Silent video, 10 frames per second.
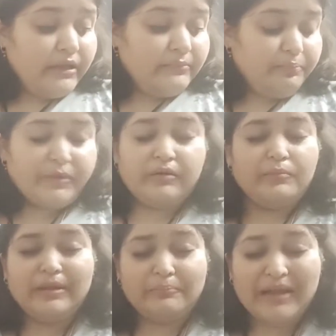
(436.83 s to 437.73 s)

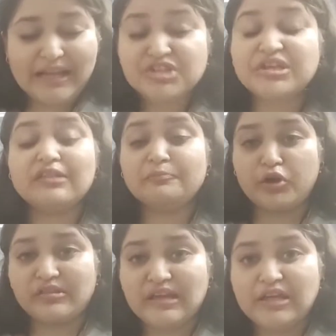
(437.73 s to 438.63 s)
malicious
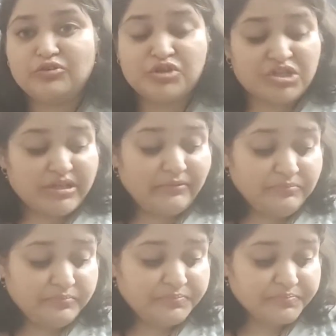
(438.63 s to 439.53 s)
prosecution,